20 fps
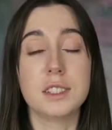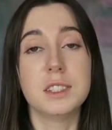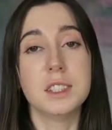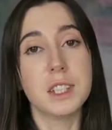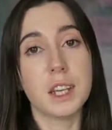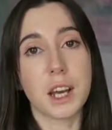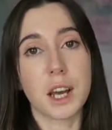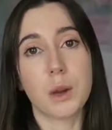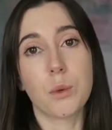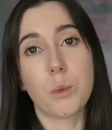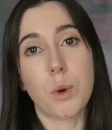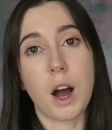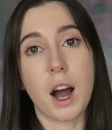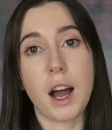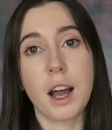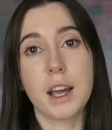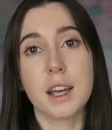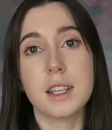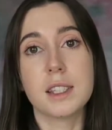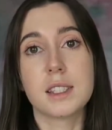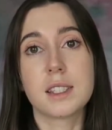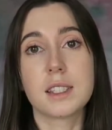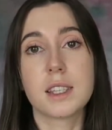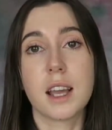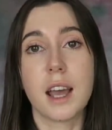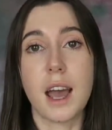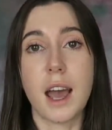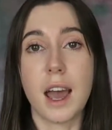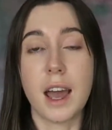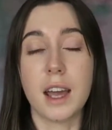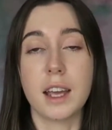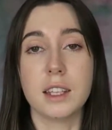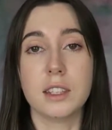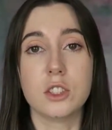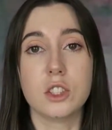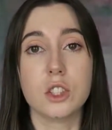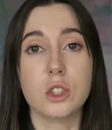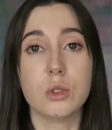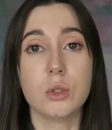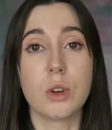DIYs
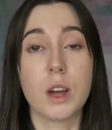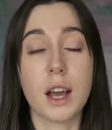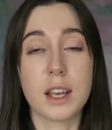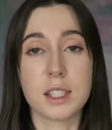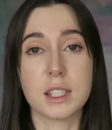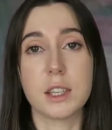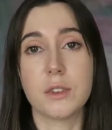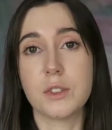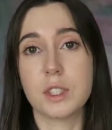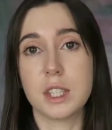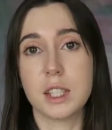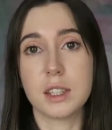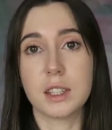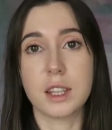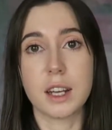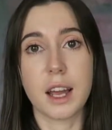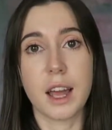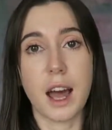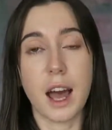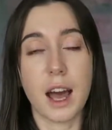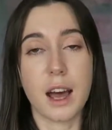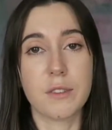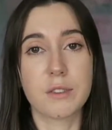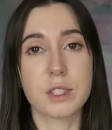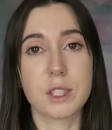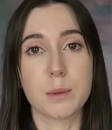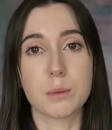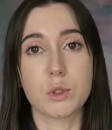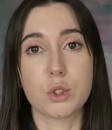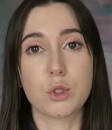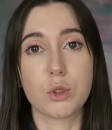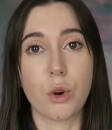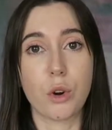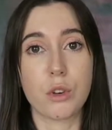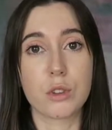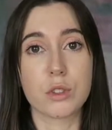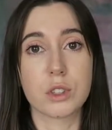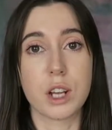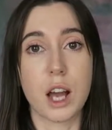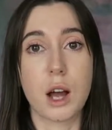and you guys have seen that I have some
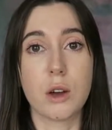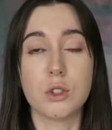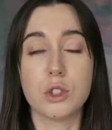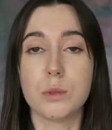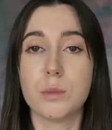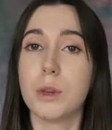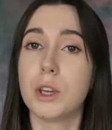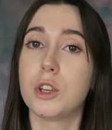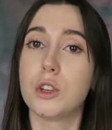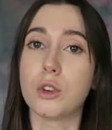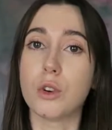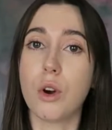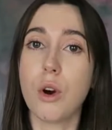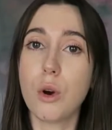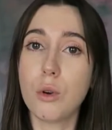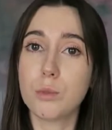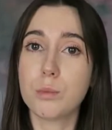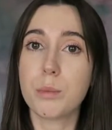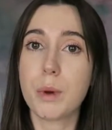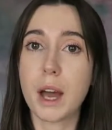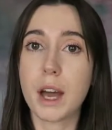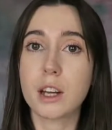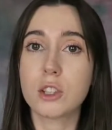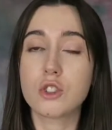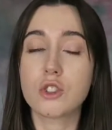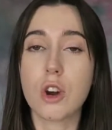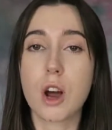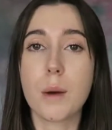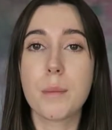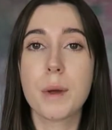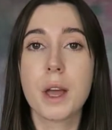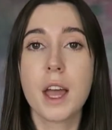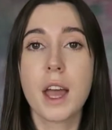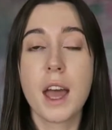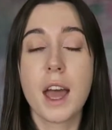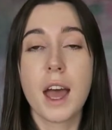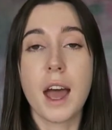tutorials on how to make your own backdrop